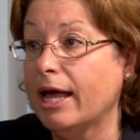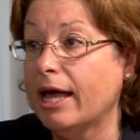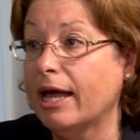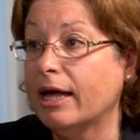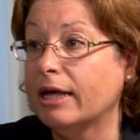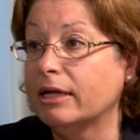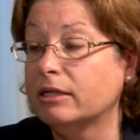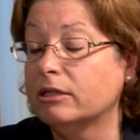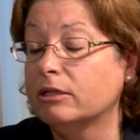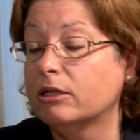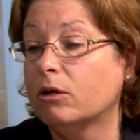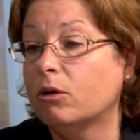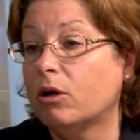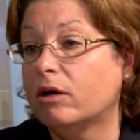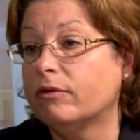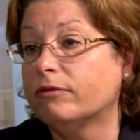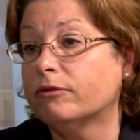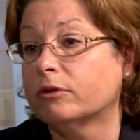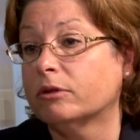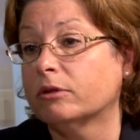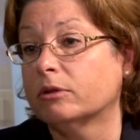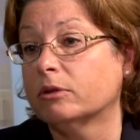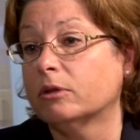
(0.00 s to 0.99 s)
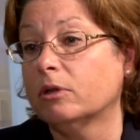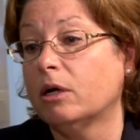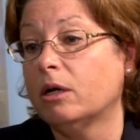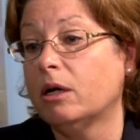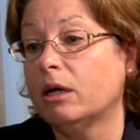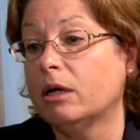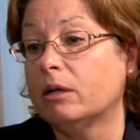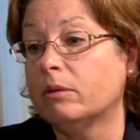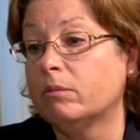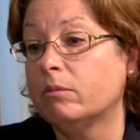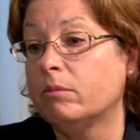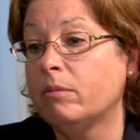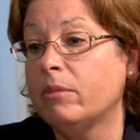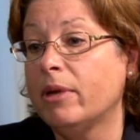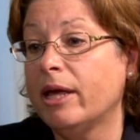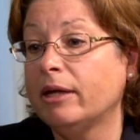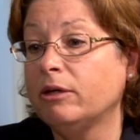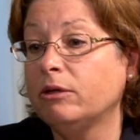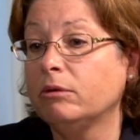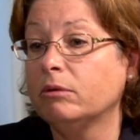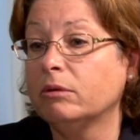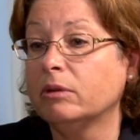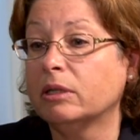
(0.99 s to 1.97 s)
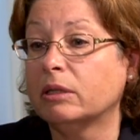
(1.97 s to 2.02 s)
and offer
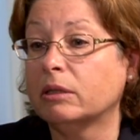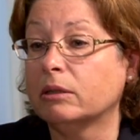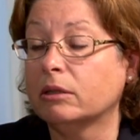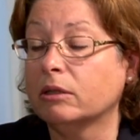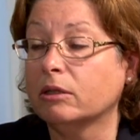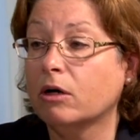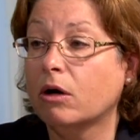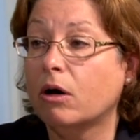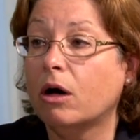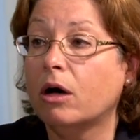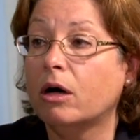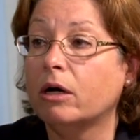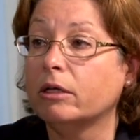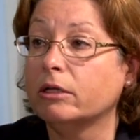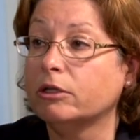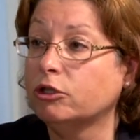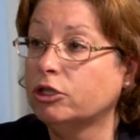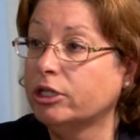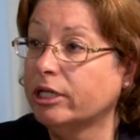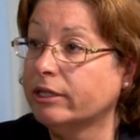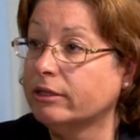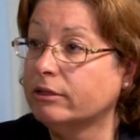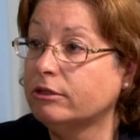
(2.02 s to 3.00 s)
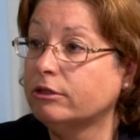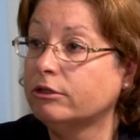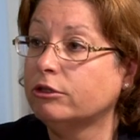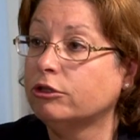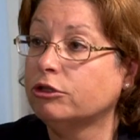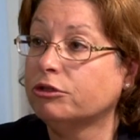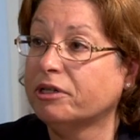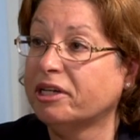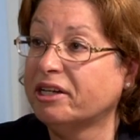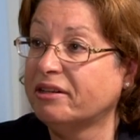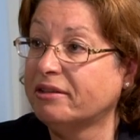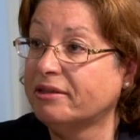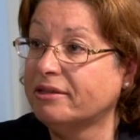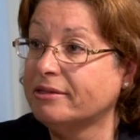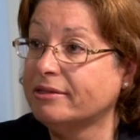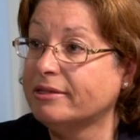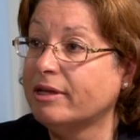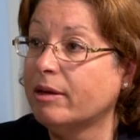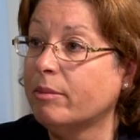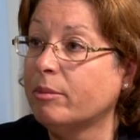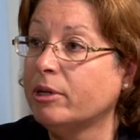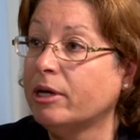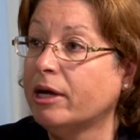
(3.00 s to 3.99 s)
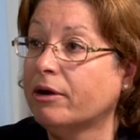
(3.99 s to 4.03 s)
men who hear the call a chance to train at the
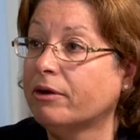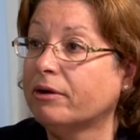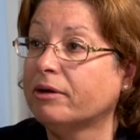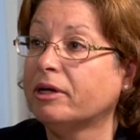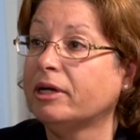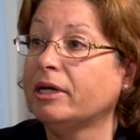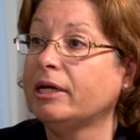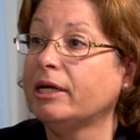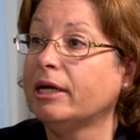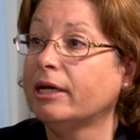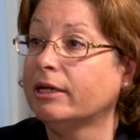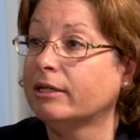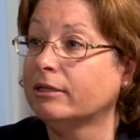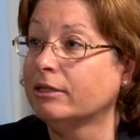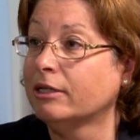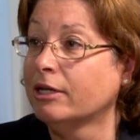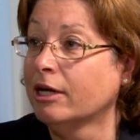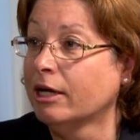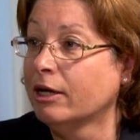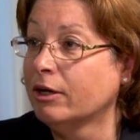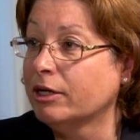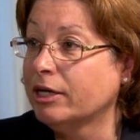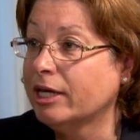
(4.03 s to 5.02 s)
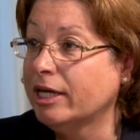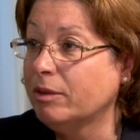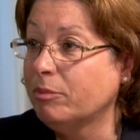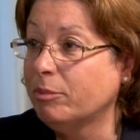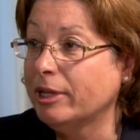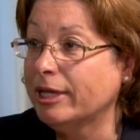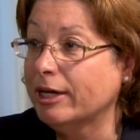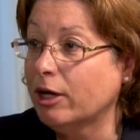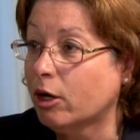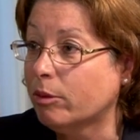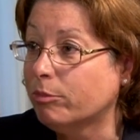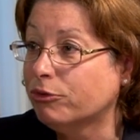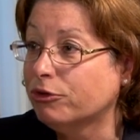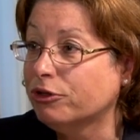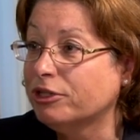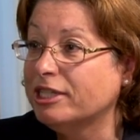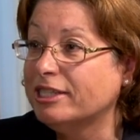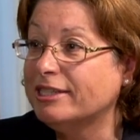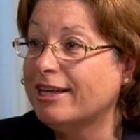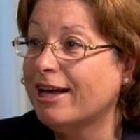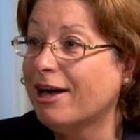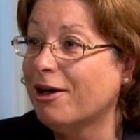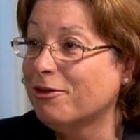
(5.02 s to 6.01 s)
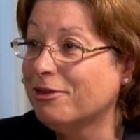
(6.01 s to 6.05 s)
seminary, and keeping our
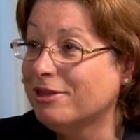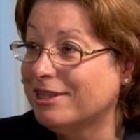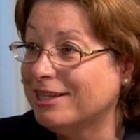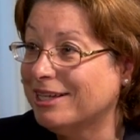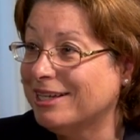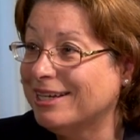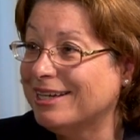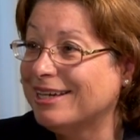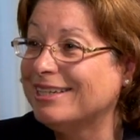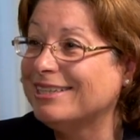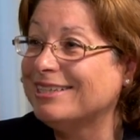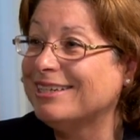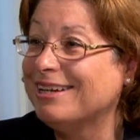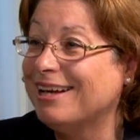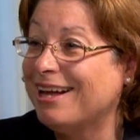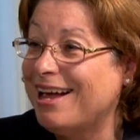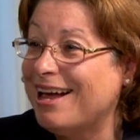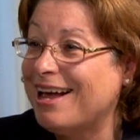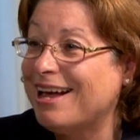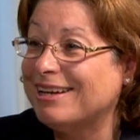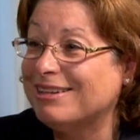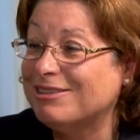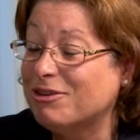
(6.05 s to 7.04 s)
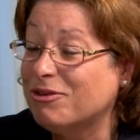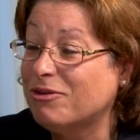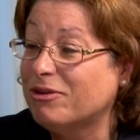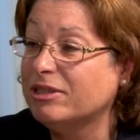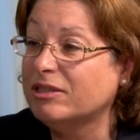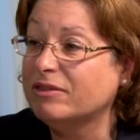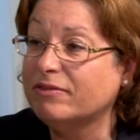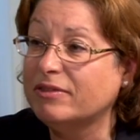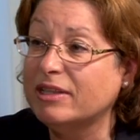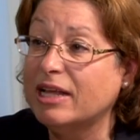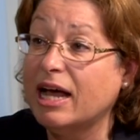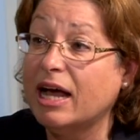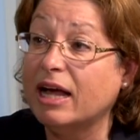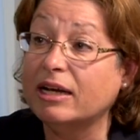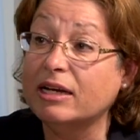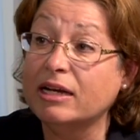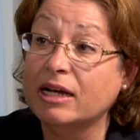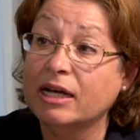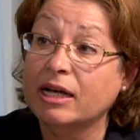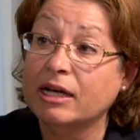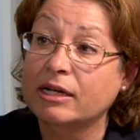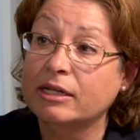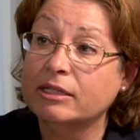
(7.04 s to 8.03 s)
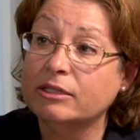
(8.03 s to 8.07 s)
priests healthy and all of that.
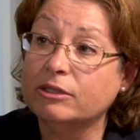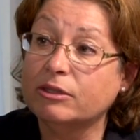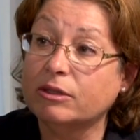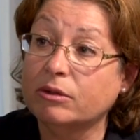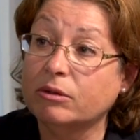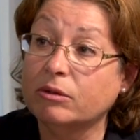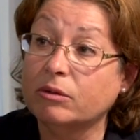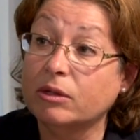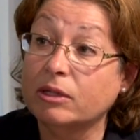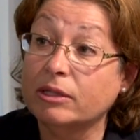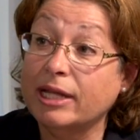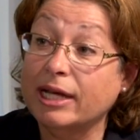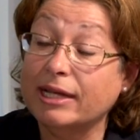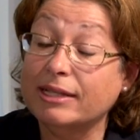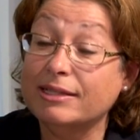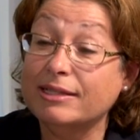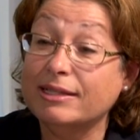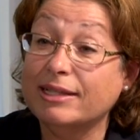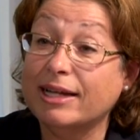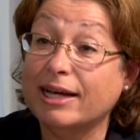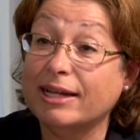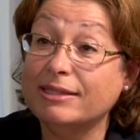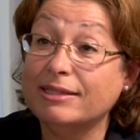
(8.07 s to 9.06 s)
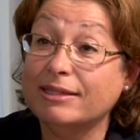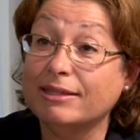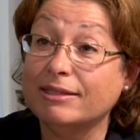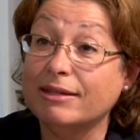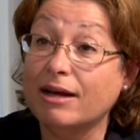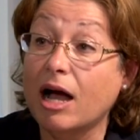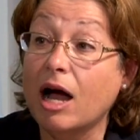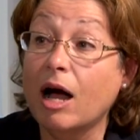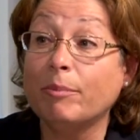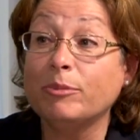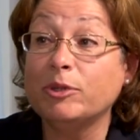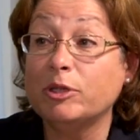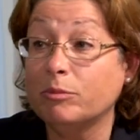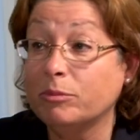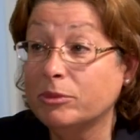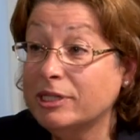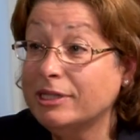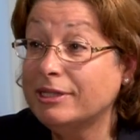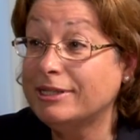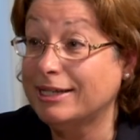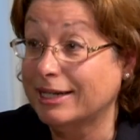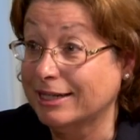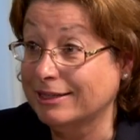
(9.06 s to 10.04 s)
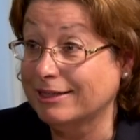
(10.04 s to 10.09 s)
So that's an
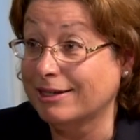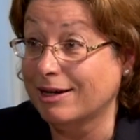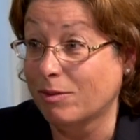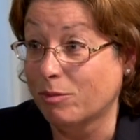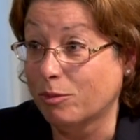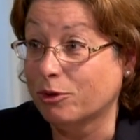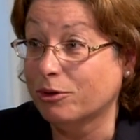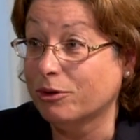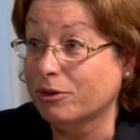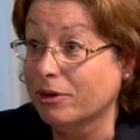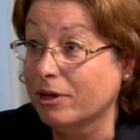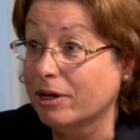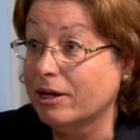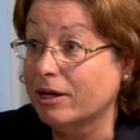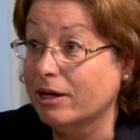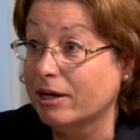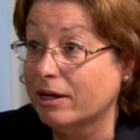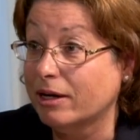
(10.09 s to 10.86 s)
optimistic number